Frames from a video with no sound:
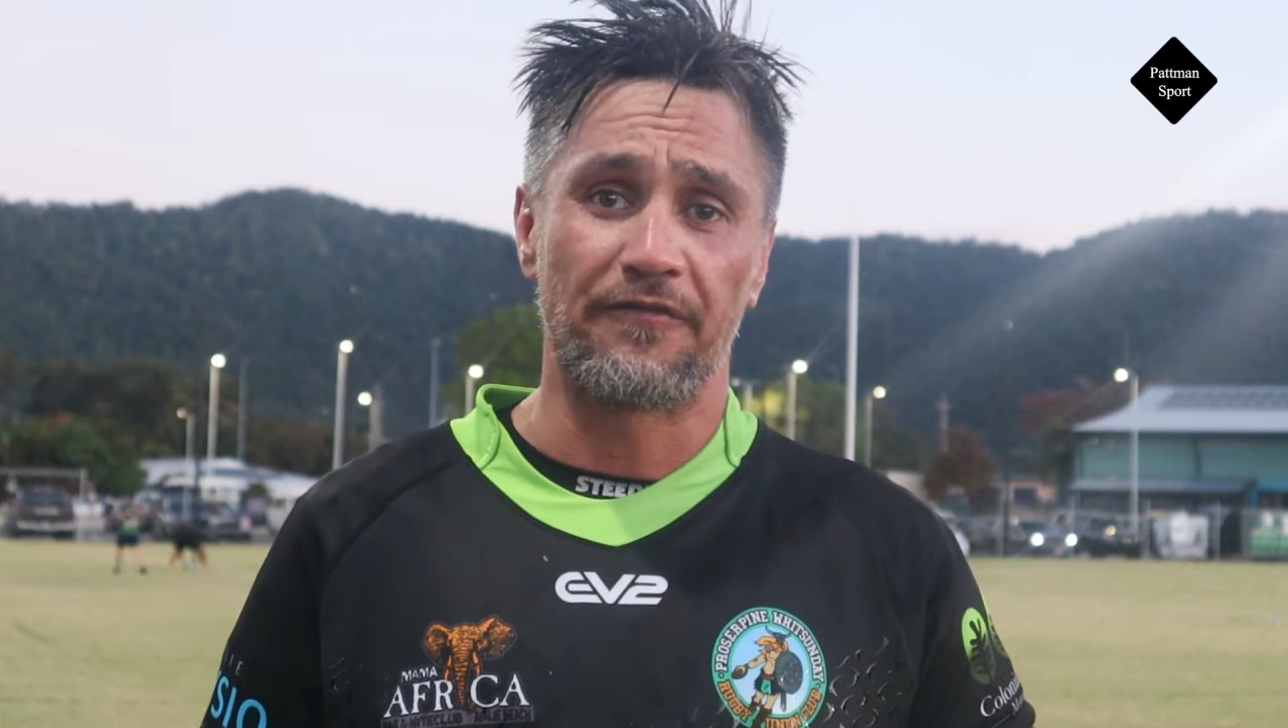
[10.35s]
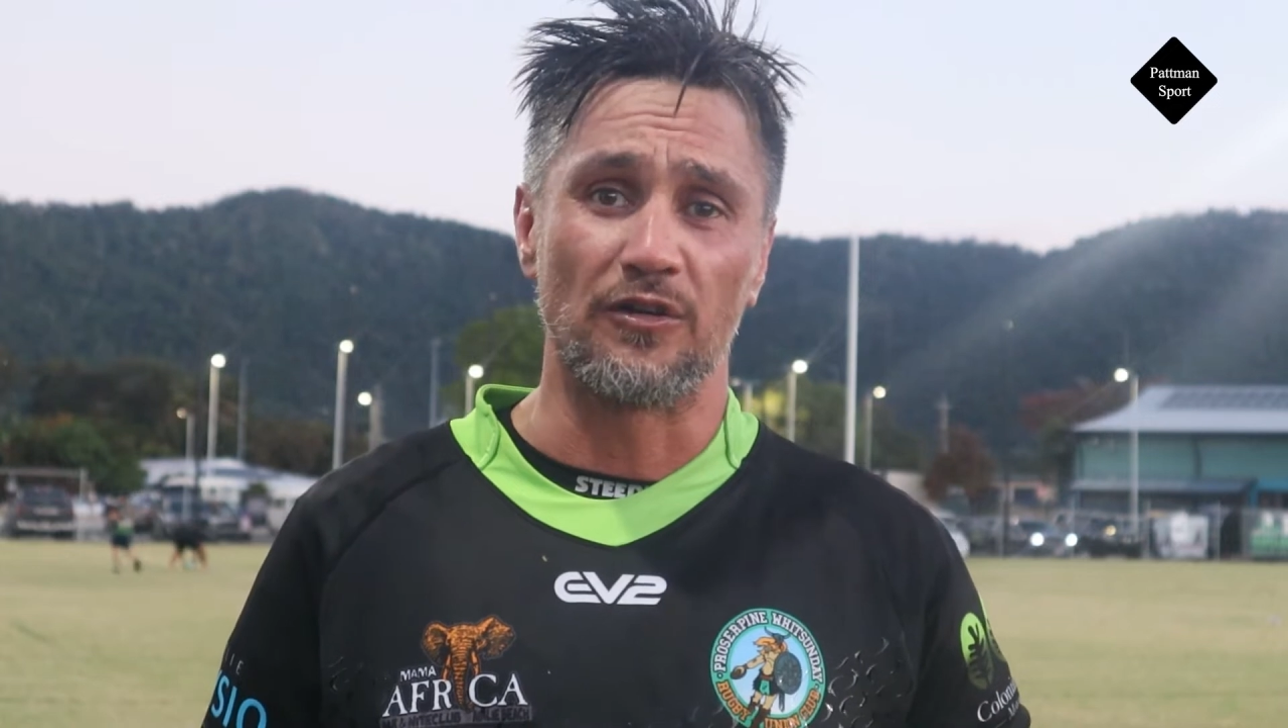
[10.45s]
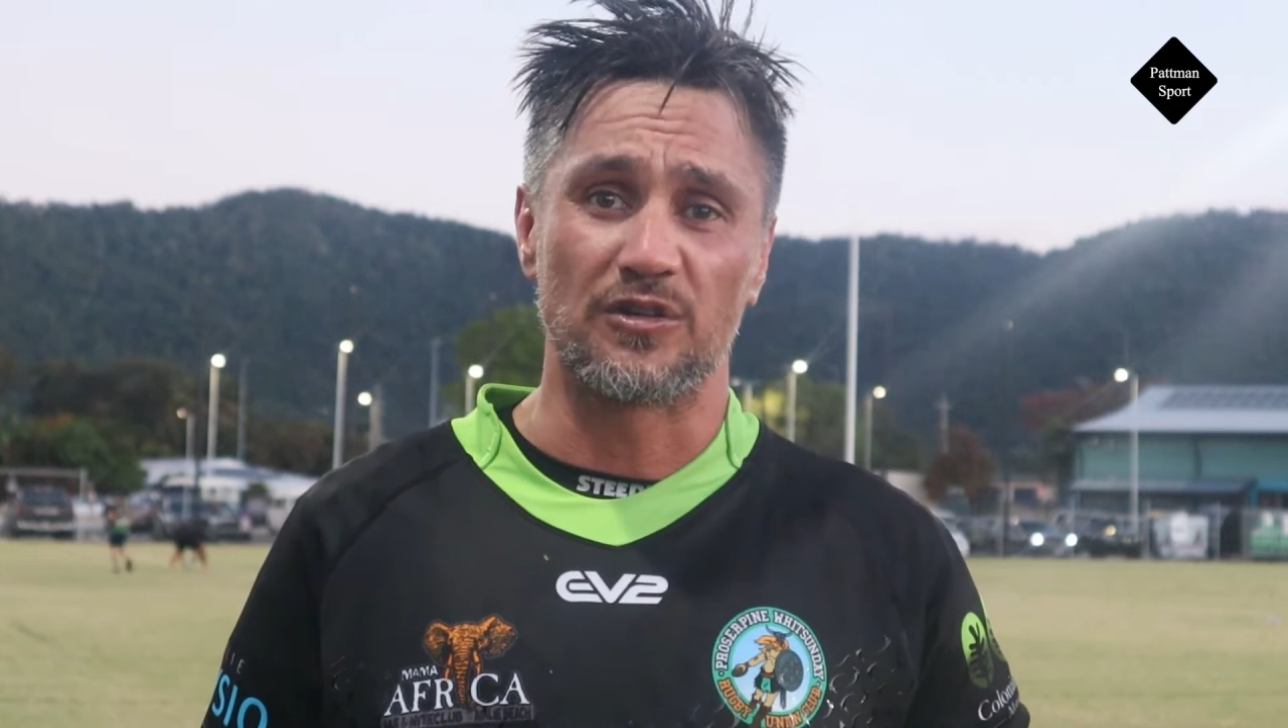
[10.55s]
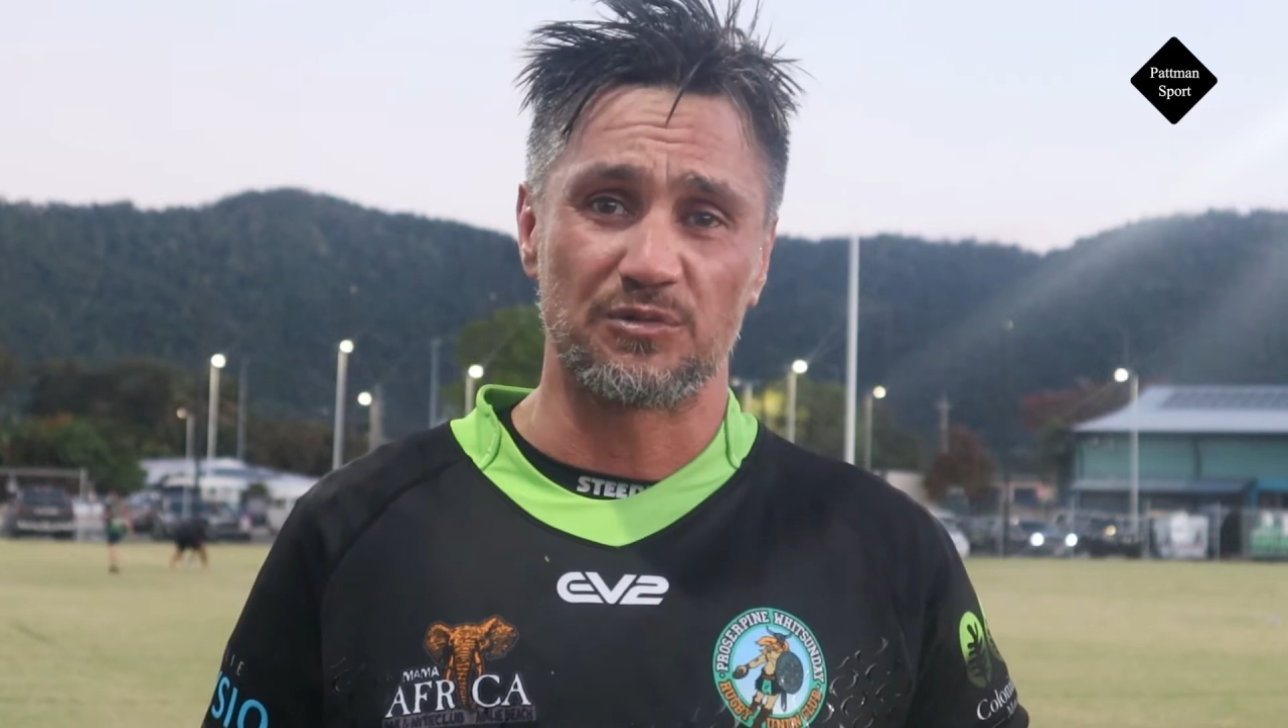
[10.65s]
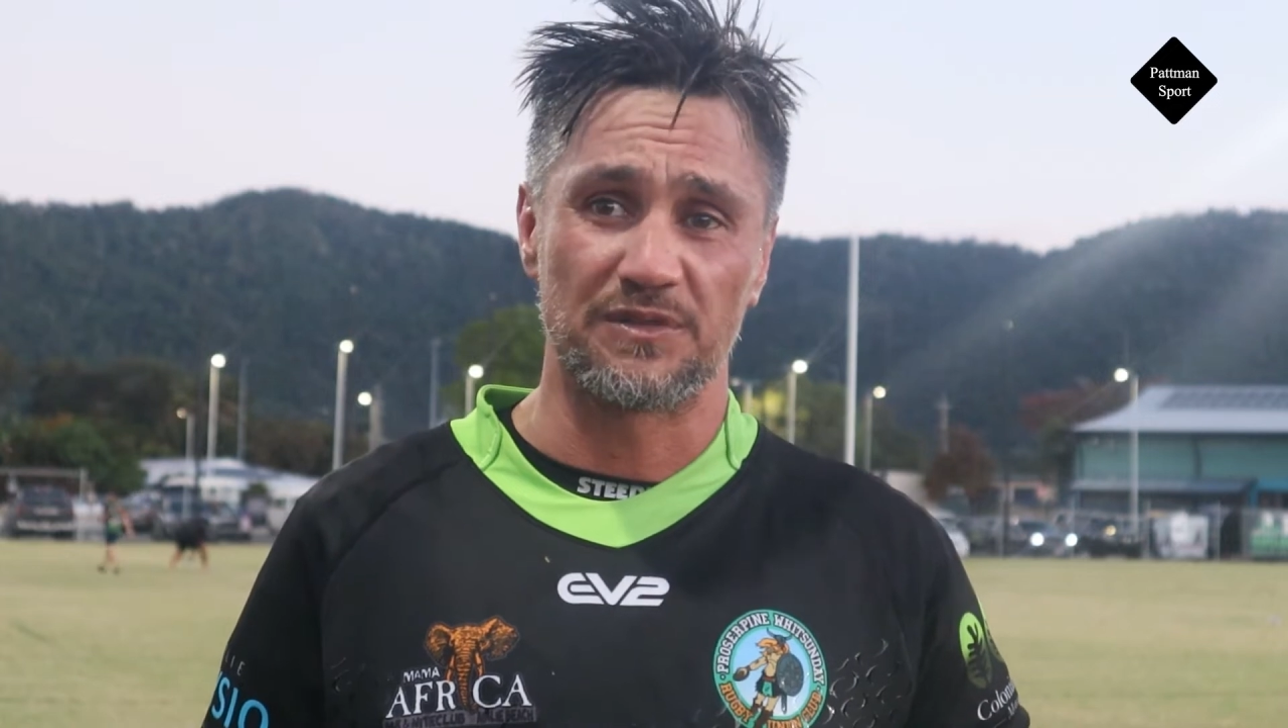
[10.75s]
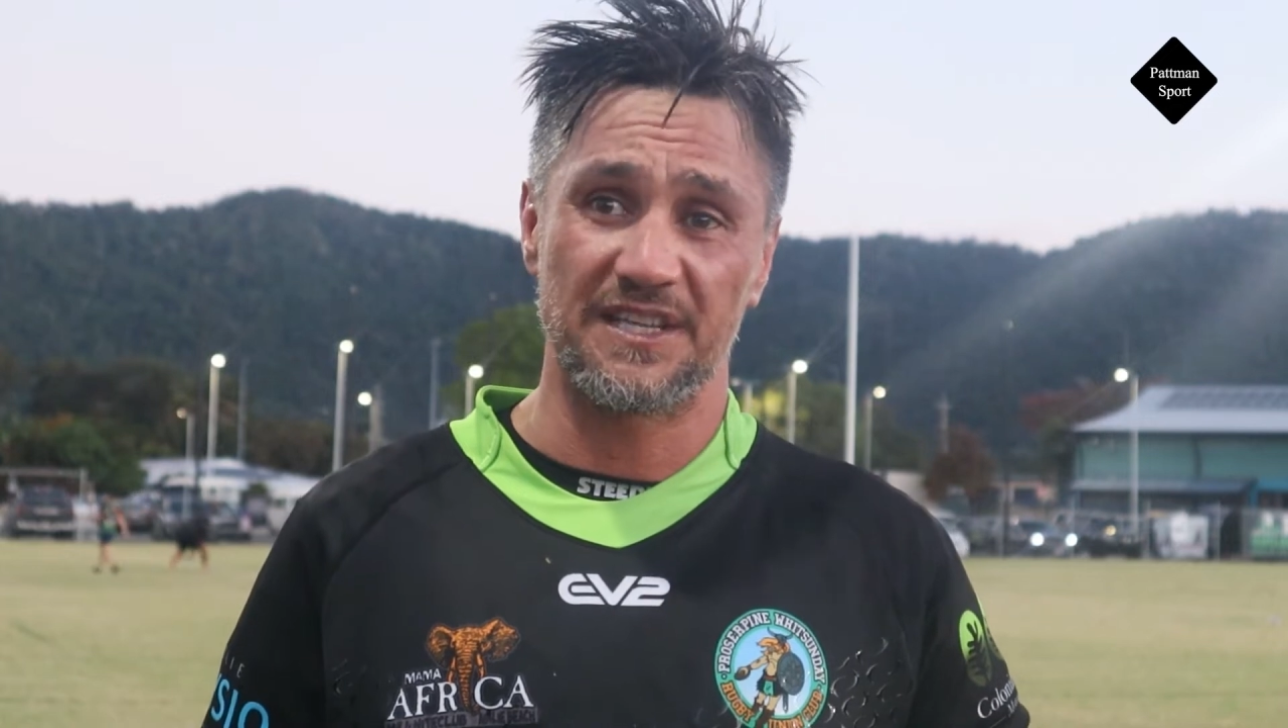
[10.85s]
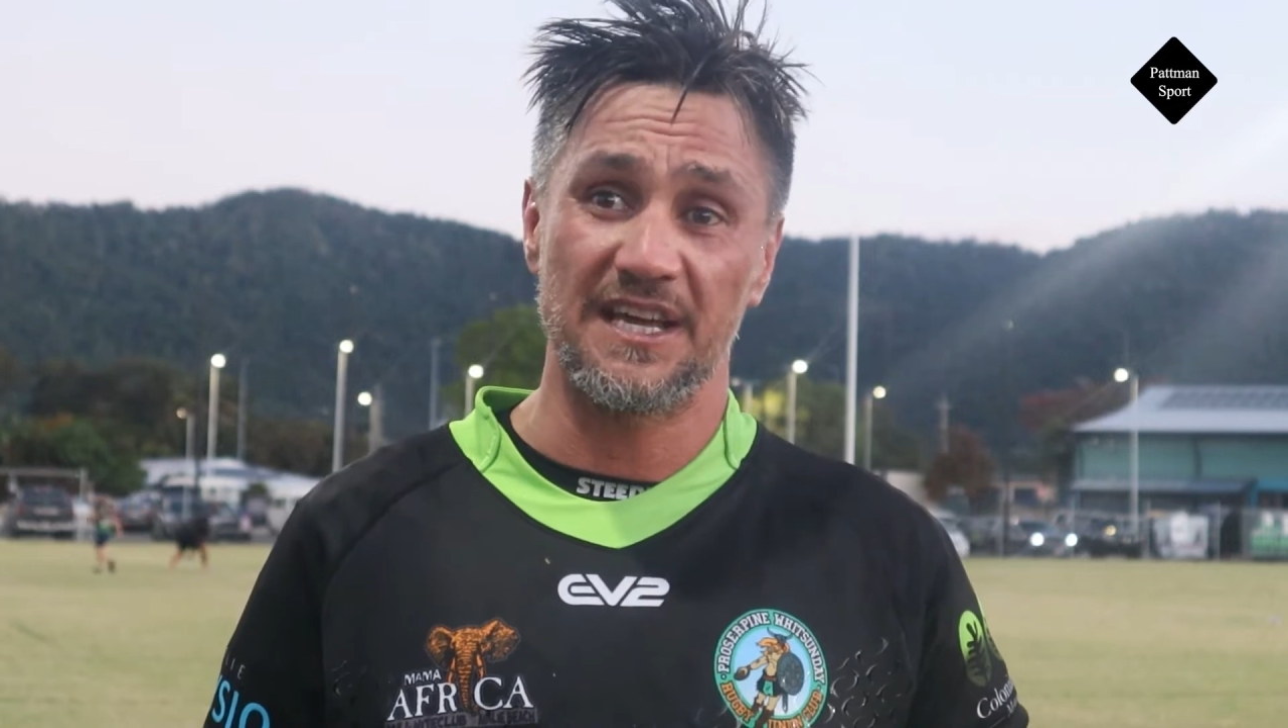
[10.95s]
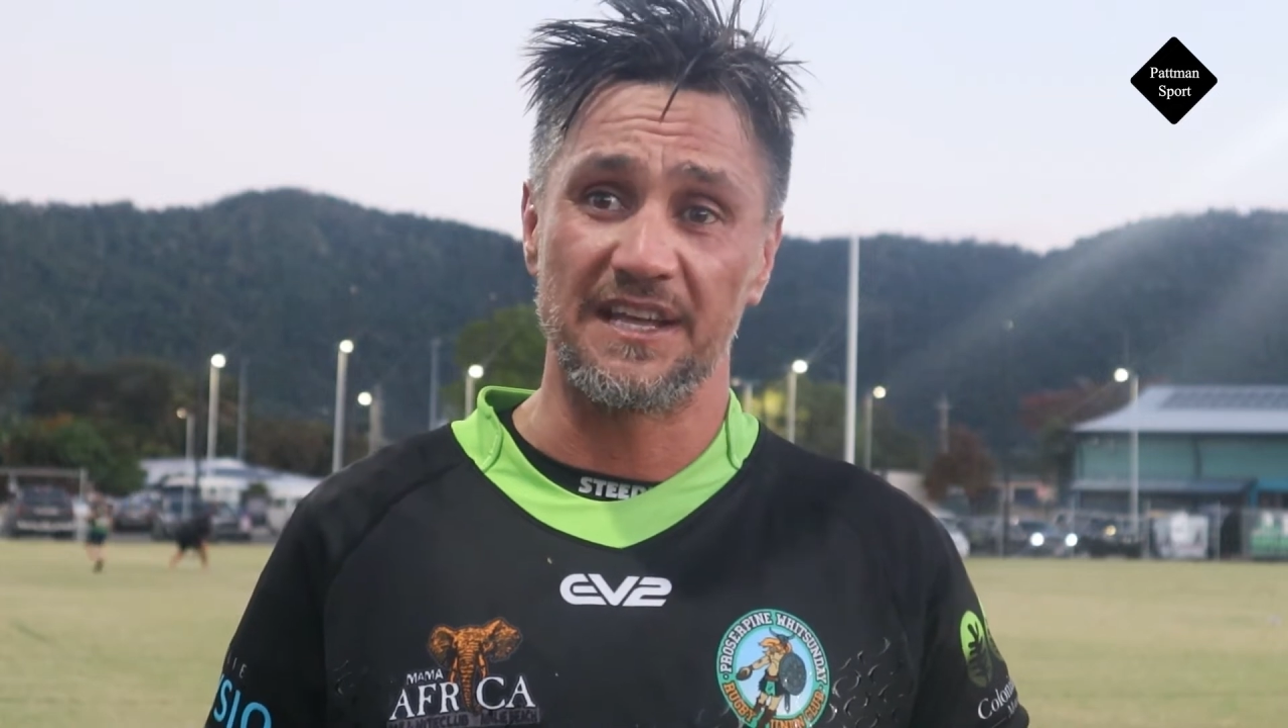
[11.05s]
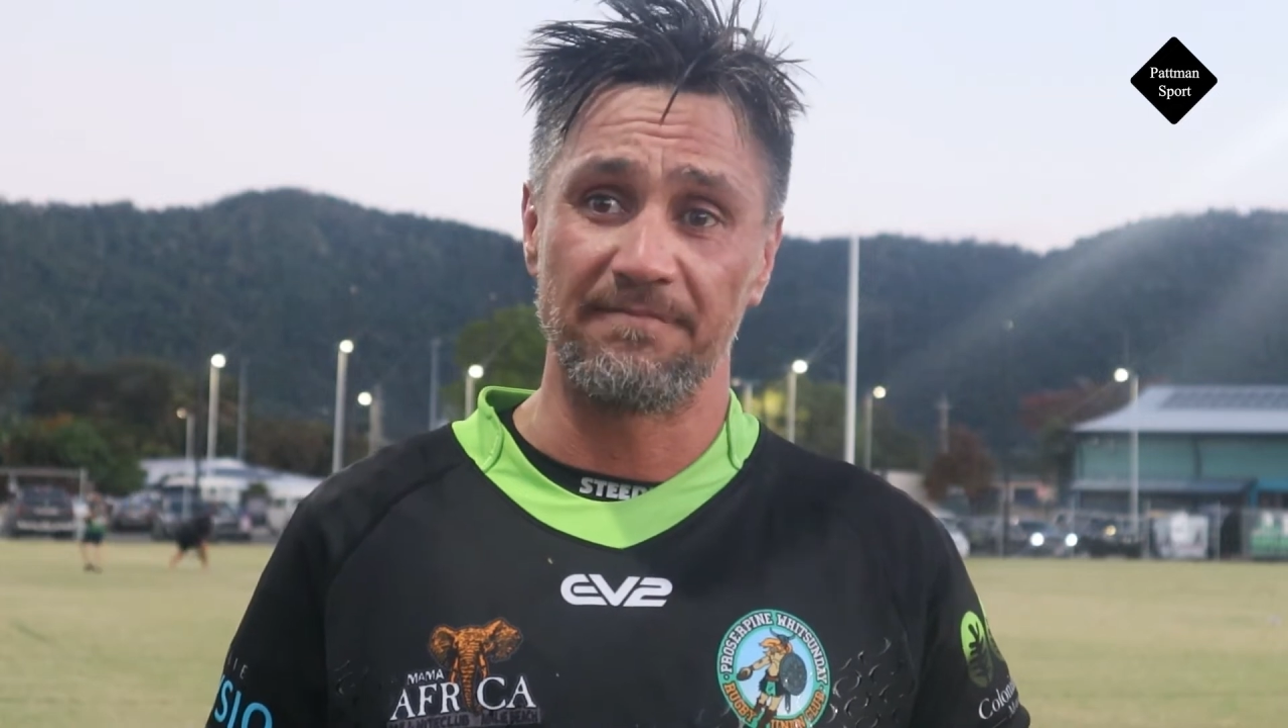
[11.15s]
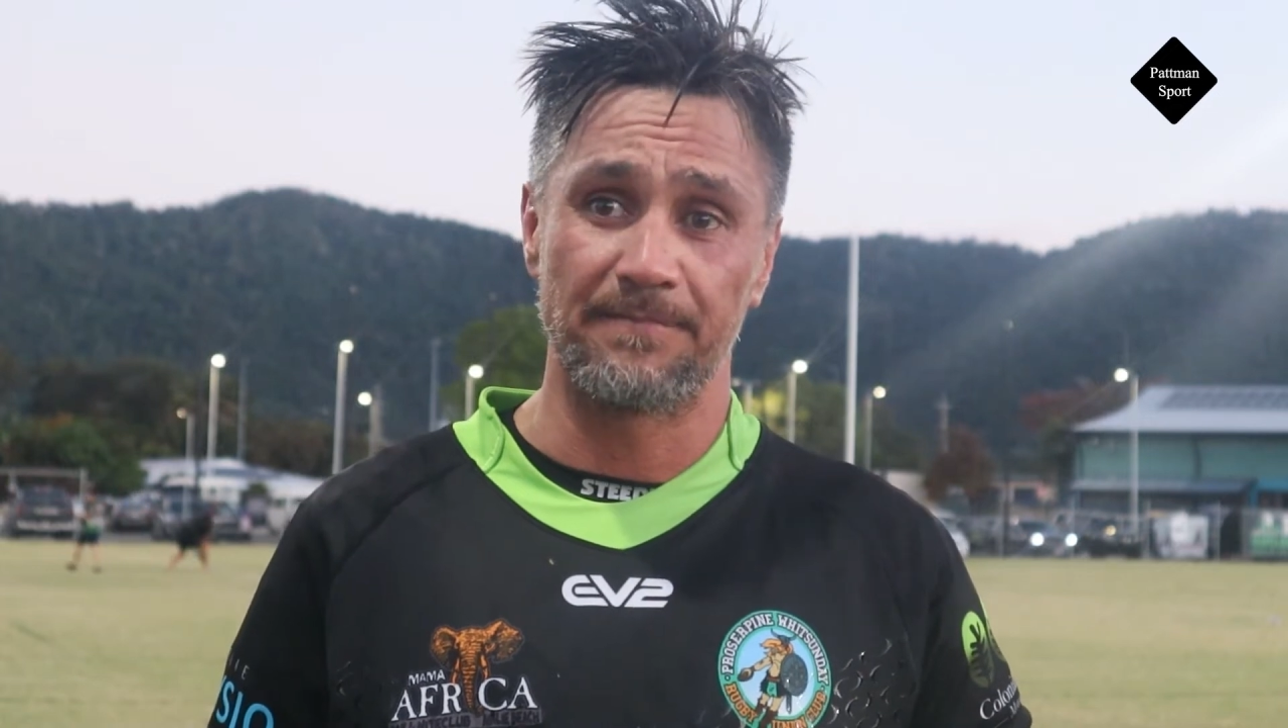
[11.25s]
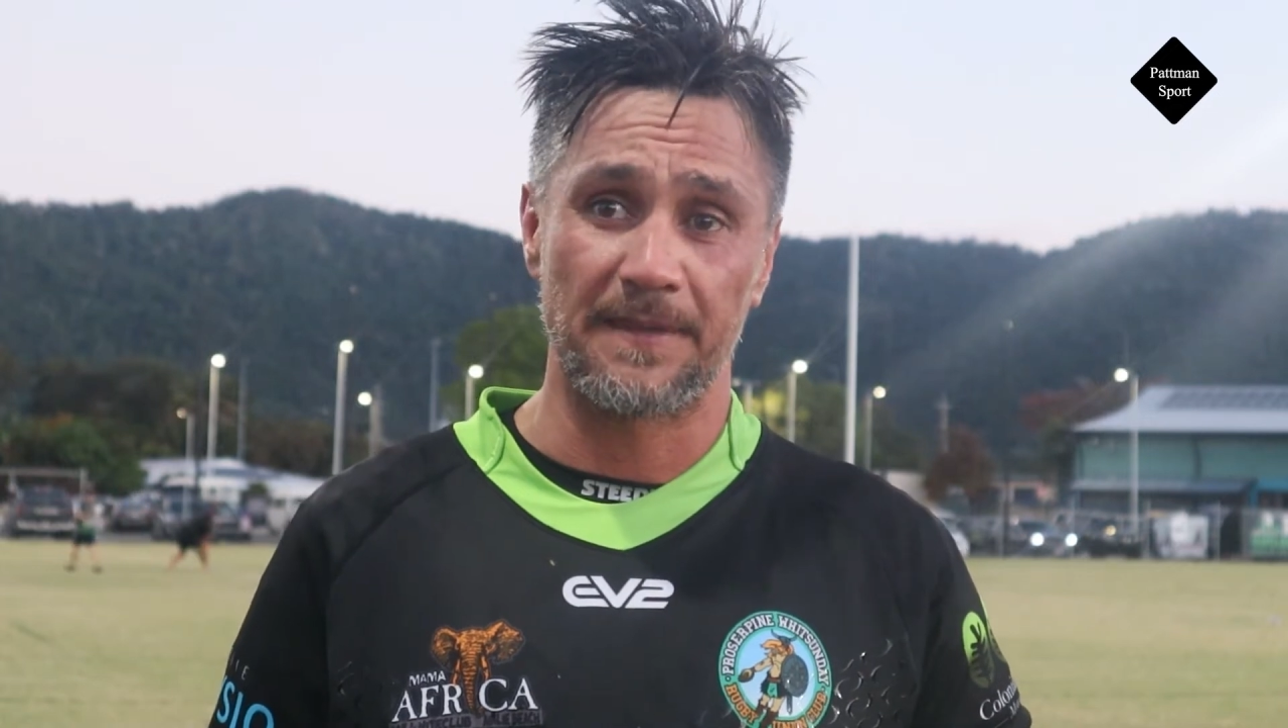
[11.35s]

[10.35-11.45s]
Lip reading: focus was there,